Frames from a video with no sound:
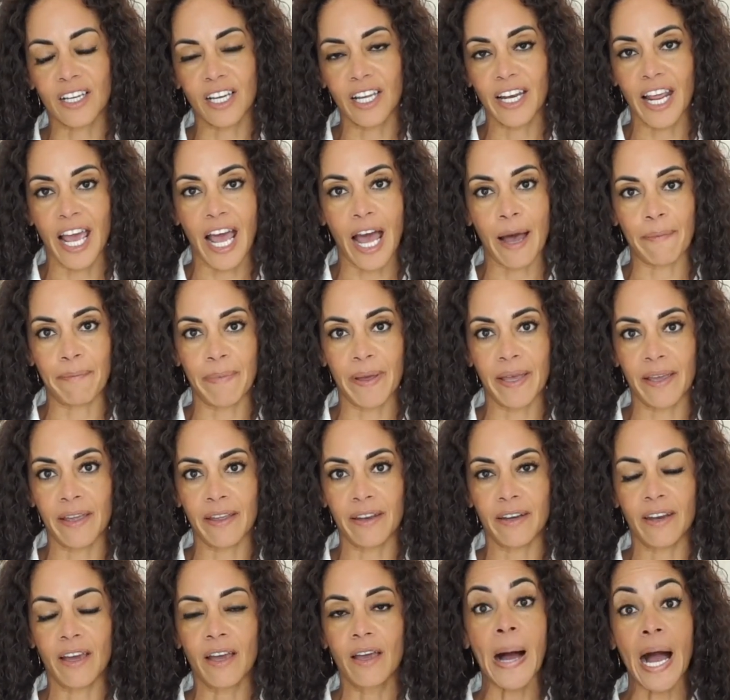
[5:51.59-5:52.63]
could
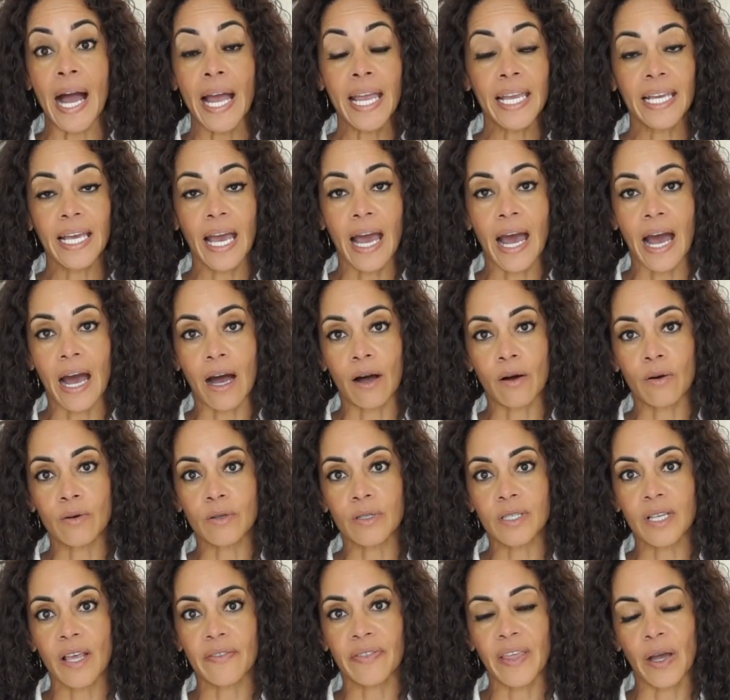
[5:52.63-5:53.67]
happen buying a
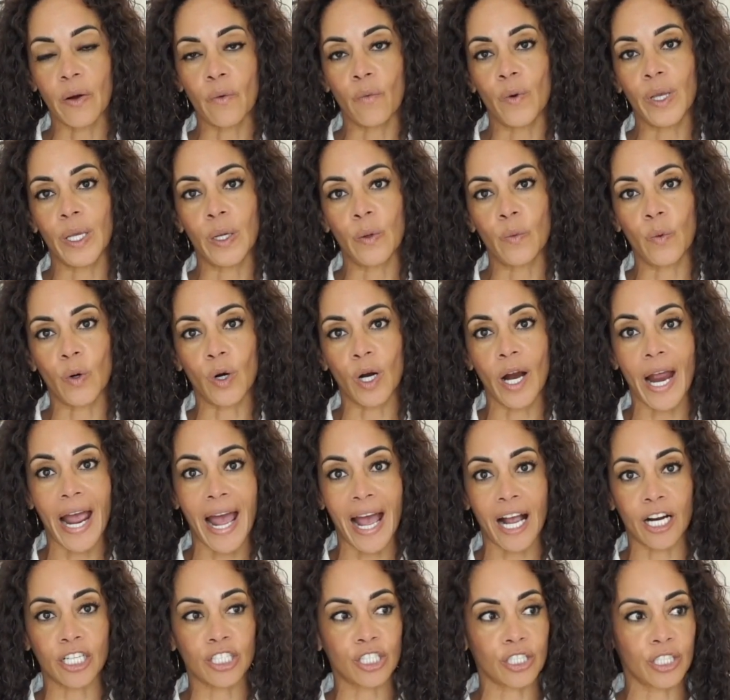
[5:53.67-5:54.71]
house that we were
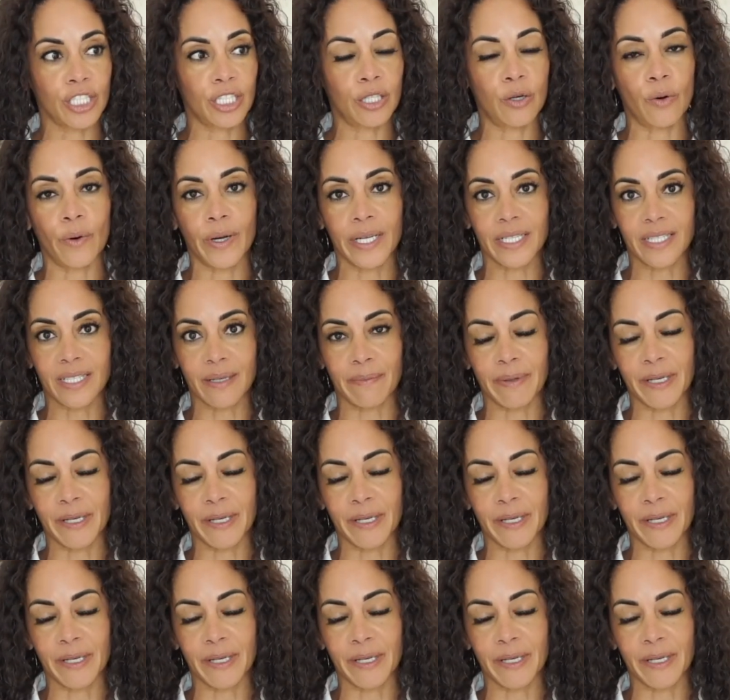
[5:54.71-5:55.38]
actually going to